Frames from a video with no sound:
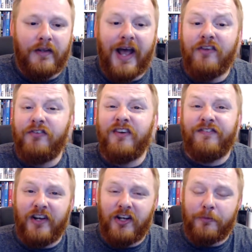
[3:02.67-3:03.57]
As for the
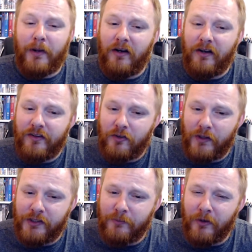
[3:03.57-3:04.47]
first part of this
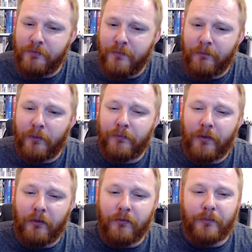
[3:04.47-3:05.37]
question, most memorable
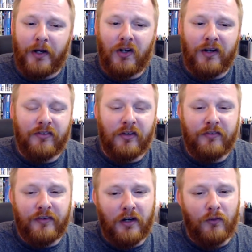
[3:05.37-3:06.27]
moments of my life so
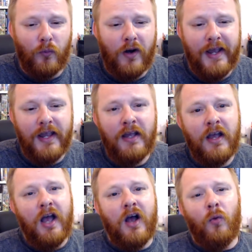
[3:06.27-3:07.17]
far and why,
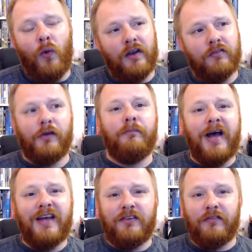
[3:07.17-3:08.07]
one of them
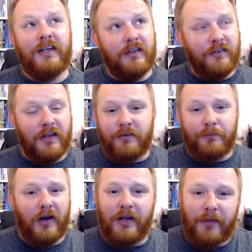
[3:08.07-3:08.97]
massively is
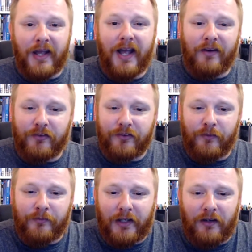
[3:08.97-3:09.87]
buying my house
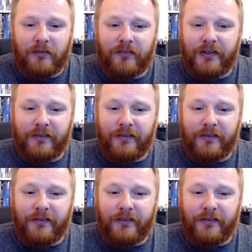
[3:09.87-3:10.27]
with my girlfriend.